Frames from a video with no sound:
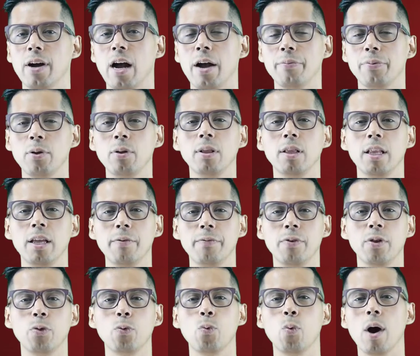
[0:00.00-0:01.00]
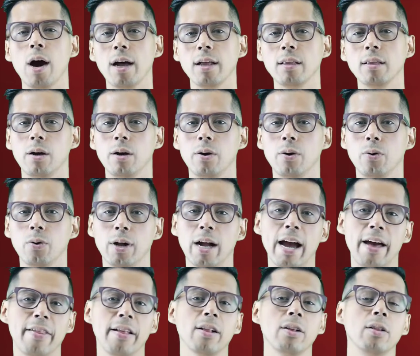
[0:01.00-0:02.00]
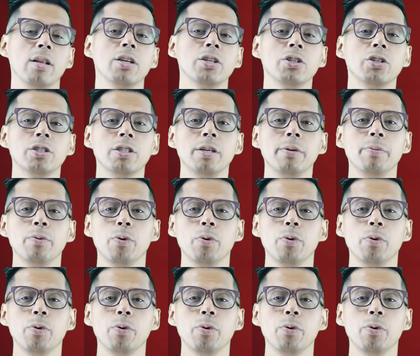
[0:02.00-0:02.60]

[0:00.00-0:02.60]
have you lived with one or had a relationship